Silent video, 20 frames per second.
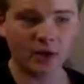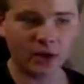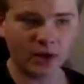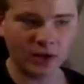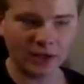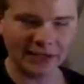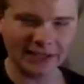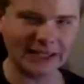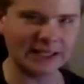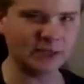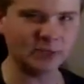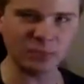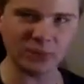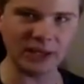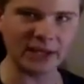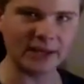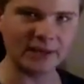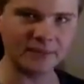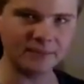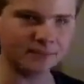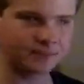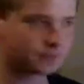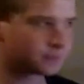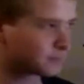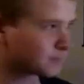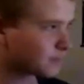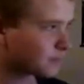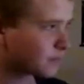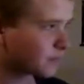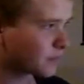Let's Play
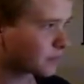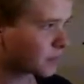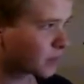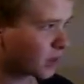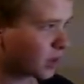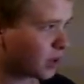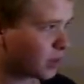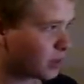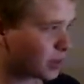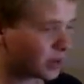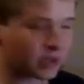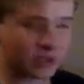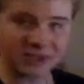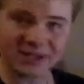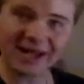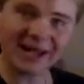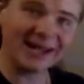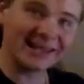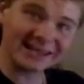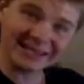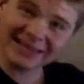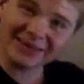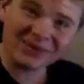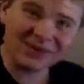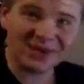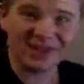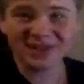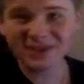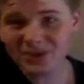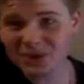because it's a
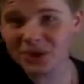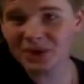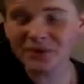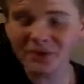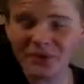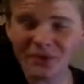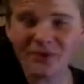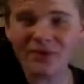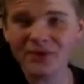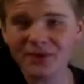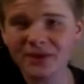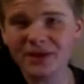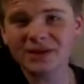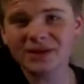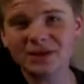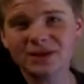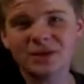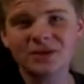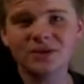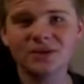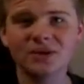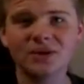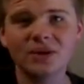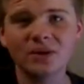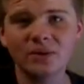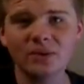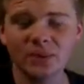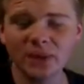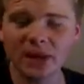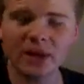sort of a fun thing to do. You
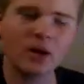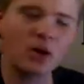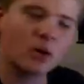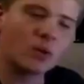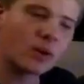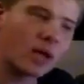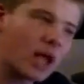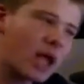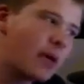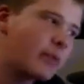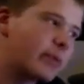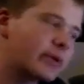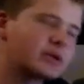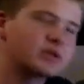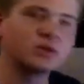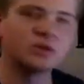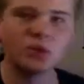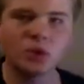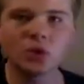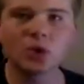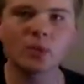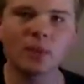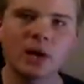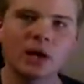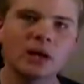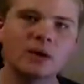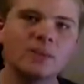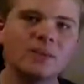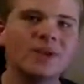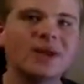know, play a whole game, get to talk about
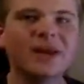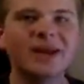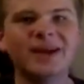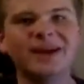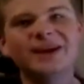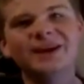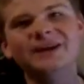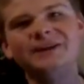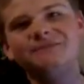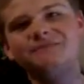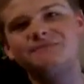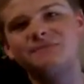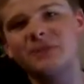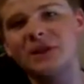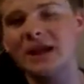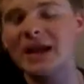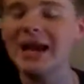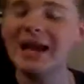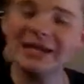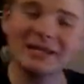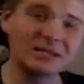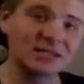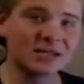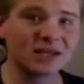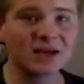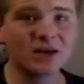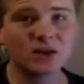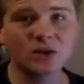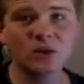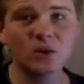them. It's
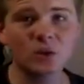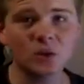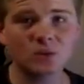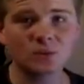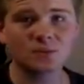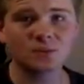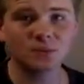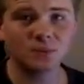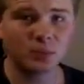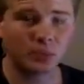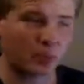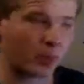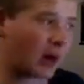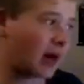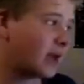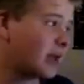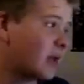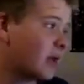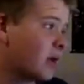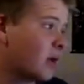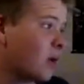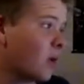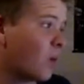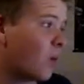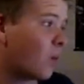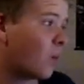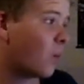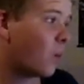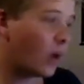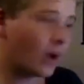kind of cool. But
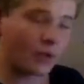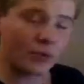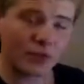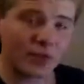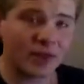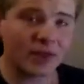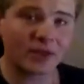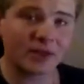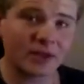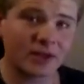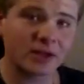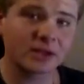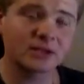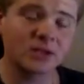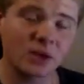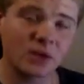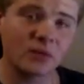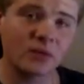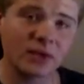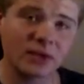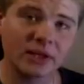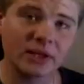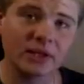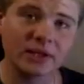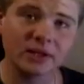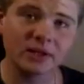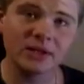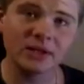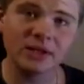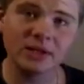one thing that I don't really,
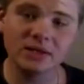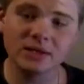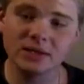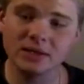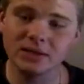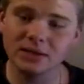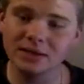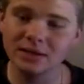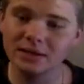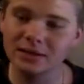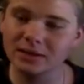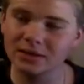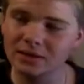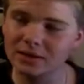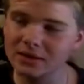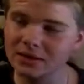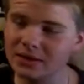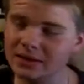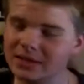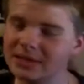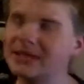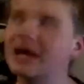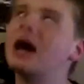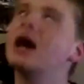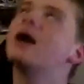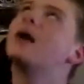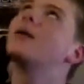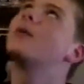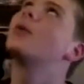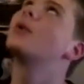I did,
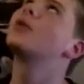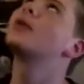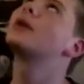ah, one thing